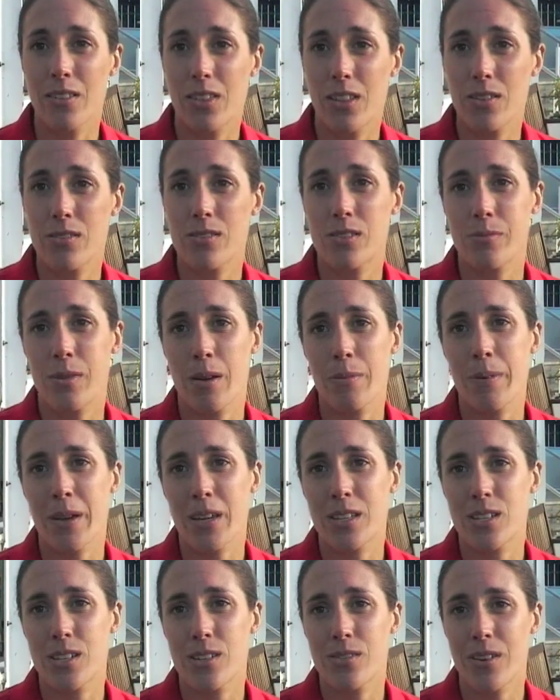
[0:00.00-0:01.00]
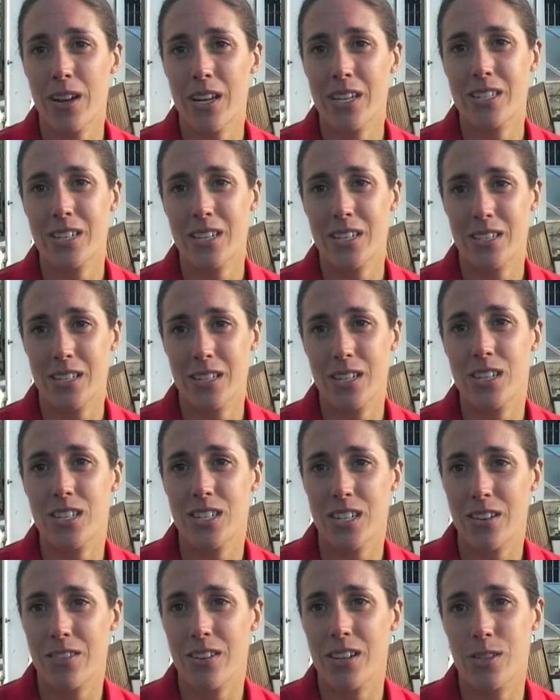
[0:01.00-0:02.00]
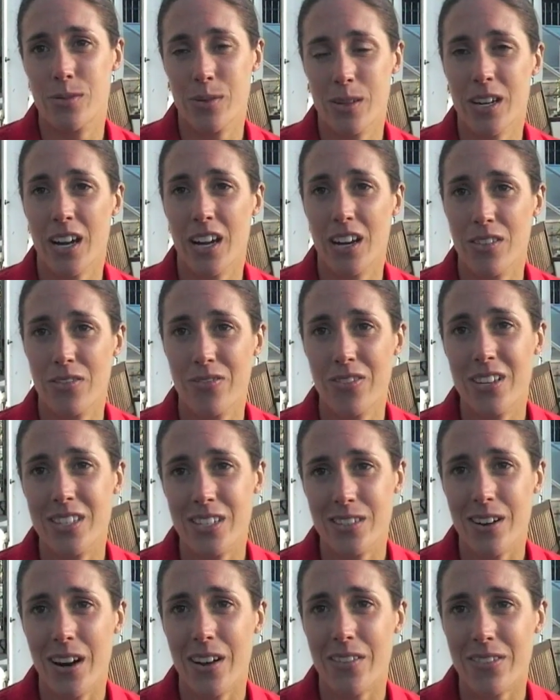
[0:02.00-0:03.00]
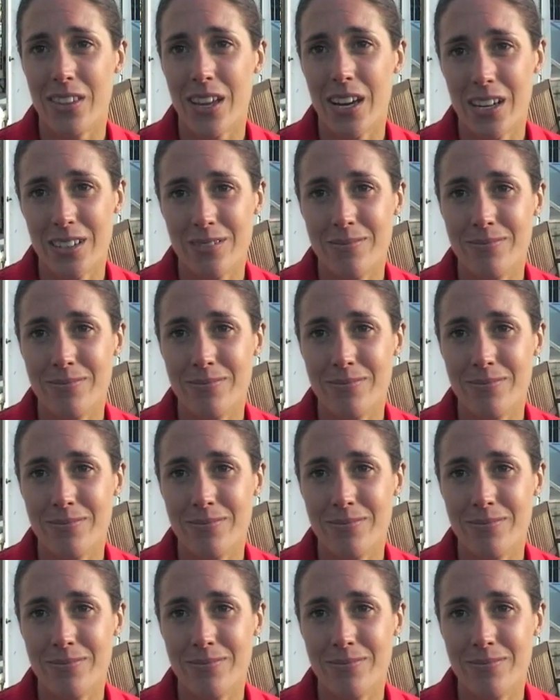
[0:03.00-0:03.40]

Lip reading: those are my big 2 races, and the series will kind of fit around that.